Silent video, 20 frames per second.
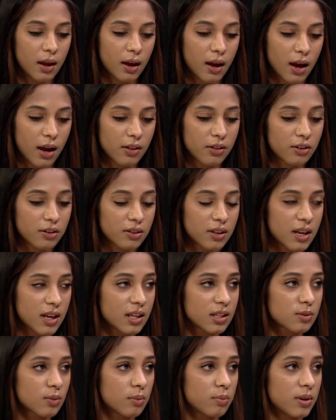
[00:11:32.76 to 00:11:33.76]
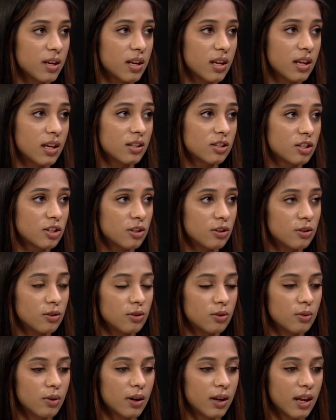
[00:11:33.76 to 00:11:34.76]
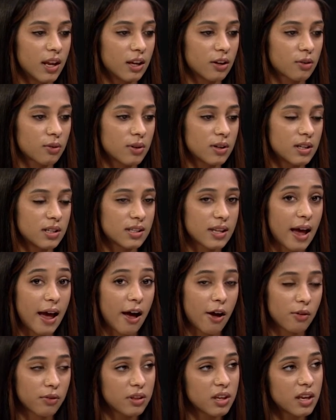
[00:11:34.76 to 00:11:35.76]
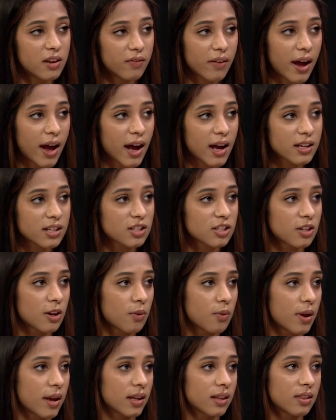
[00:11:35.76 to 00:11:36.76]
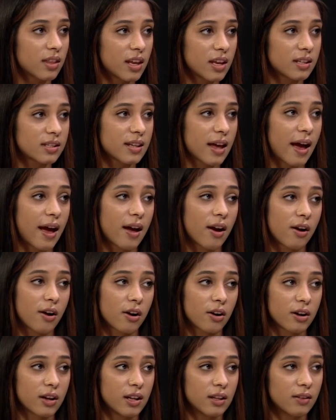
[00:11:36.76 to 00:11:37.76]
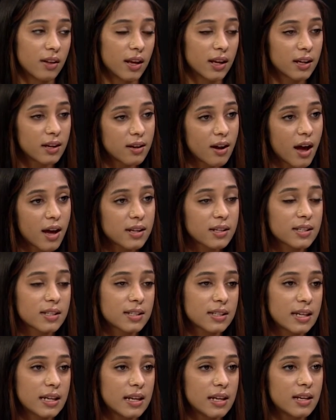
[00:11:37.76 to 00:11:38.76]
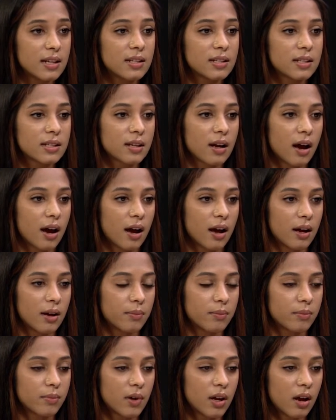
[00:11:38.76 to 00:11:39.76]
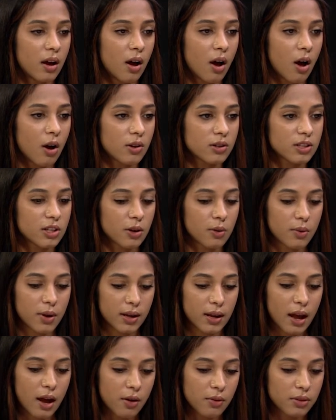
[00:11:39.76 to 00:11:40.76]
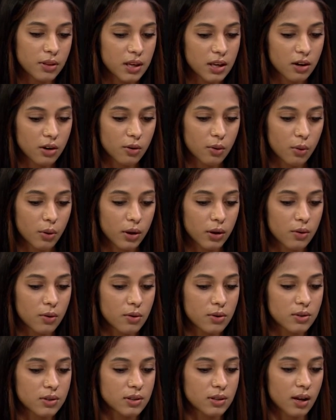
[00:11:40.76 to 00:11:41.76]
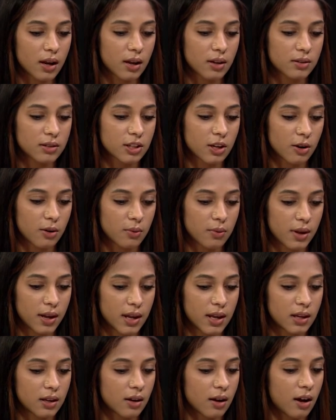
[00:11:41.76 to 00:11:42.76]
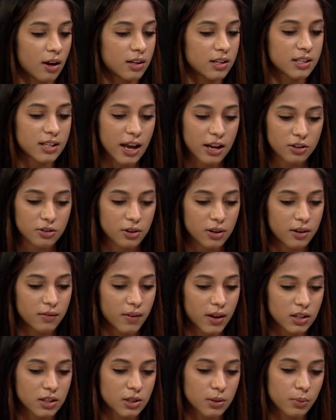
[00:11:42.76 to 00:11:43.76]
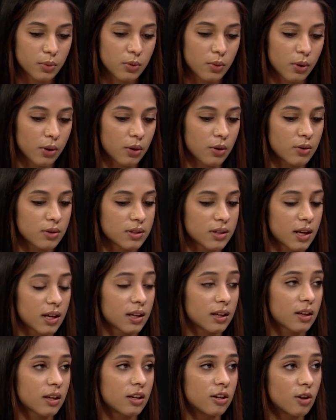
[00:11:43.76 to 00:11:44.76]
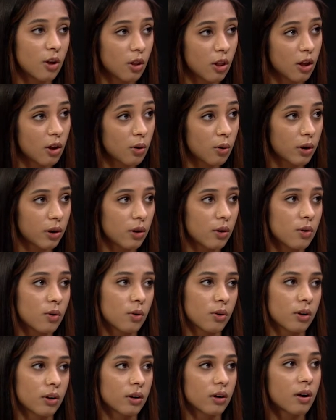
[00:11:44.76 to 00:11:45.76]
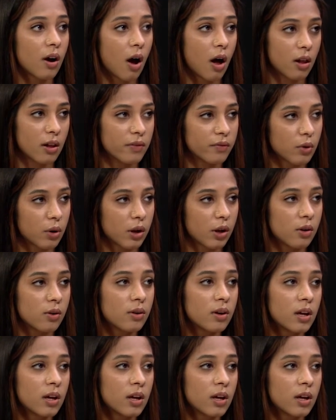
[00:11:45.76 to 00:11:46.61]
Other things would be to increase healthy fats, so like things that are in like nuts, seeds, also like healthier oils, so like unsaturated vegetable oils like canola oil or olive oil.